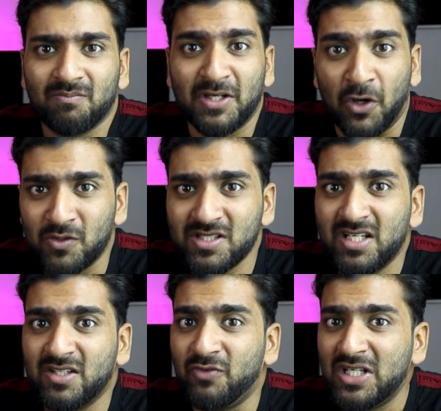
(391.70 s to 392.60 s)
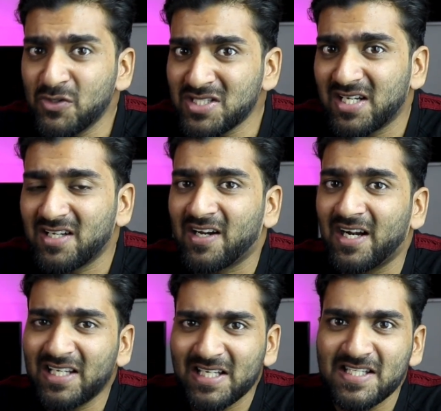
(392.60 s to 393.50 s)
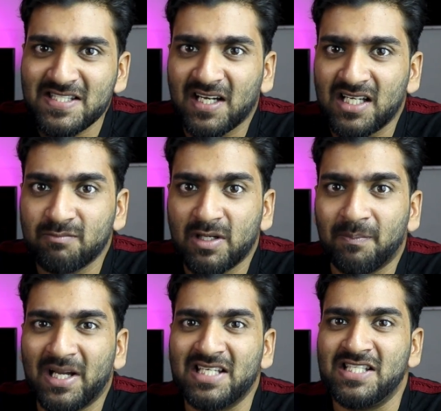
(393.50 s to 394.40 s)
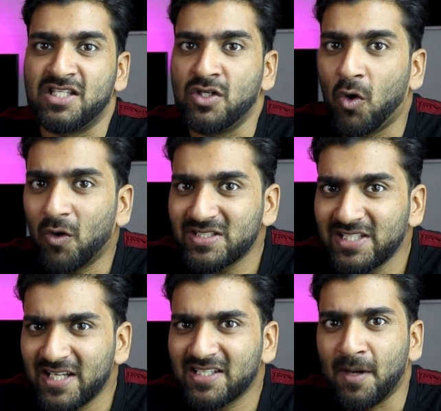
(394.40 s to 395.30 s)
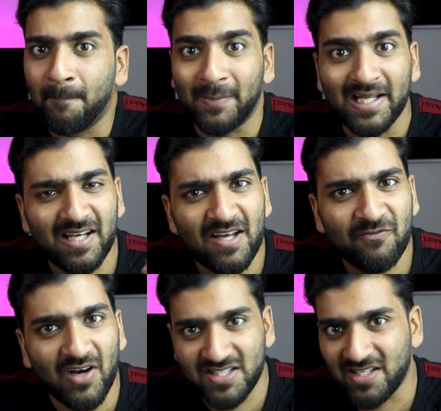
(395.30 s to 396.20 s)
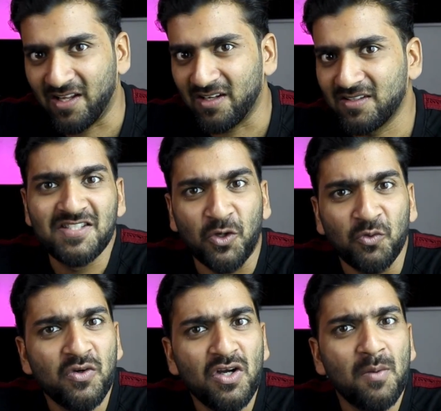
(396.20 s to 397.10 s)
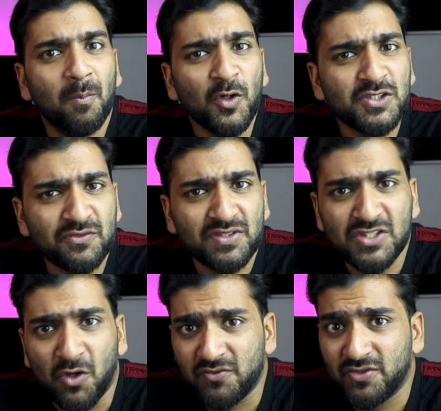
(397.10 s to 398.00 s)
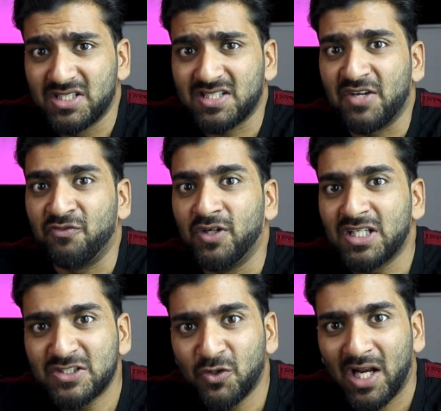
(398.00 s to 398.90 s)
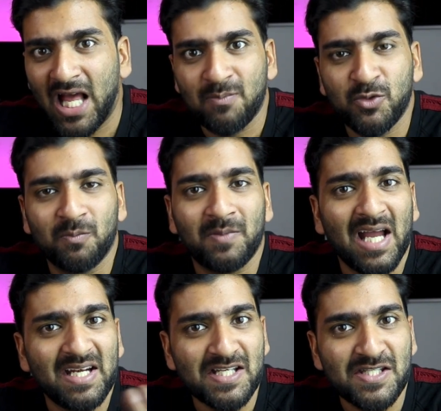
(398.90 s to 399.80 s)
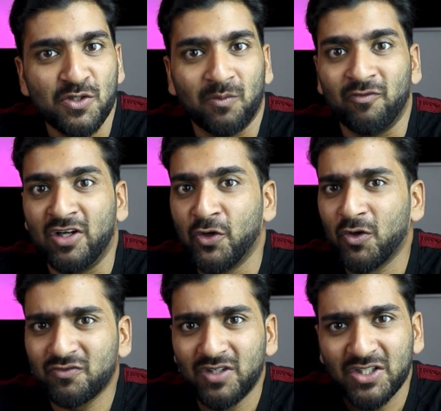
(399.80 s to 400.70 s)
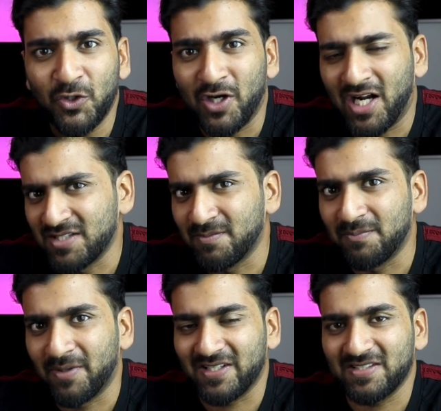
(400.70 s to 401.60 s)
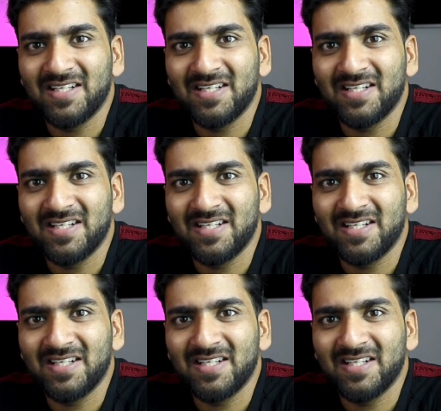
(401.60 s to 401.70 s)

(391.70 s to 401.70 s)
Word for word: because the Windows 10 running in this Raspberry Pi is not yet completely functional. So most of the softwares that works on laptop and desktop will not work on Raspberry Pi.